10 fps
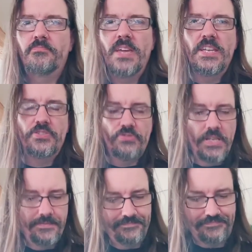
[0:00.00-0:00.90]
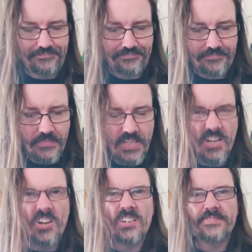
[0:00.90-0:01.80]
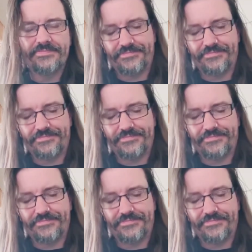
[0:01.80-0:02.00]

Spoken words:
history, kind of.